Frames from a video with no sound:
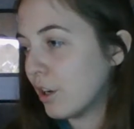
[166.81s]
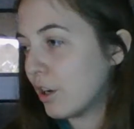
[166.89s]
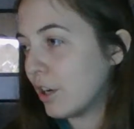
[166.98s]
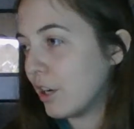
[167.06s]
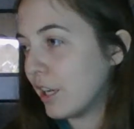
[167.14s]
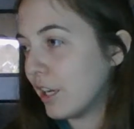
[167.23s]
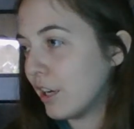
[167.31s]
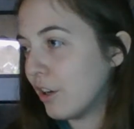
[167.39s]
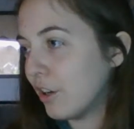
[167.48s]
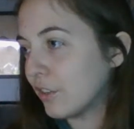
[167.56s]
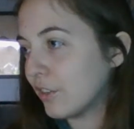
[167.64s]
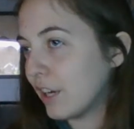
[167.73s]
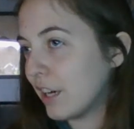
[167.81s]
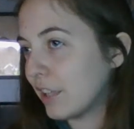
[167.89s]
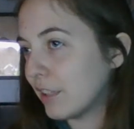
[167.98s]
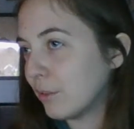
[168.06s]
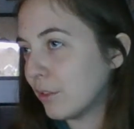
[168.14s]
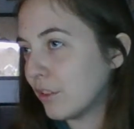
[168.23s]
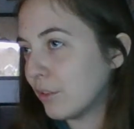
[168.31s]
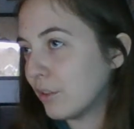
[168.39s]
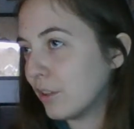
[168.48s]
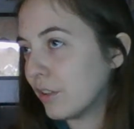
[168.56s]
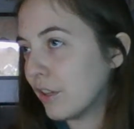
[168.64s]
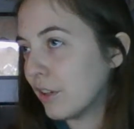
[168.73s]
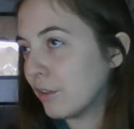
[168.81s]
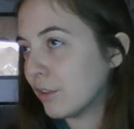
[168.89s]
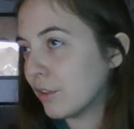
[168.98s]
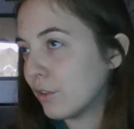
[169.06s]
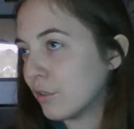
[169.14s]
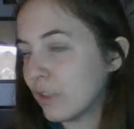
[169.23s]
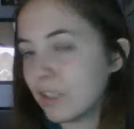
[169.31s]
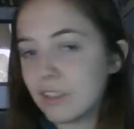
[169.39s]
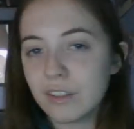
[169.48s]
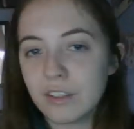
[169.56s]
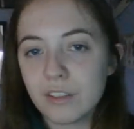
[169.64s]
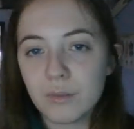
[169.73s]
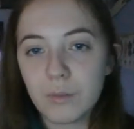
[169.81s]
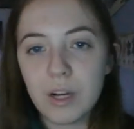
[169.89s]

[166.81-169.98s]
I heard that there was an old racist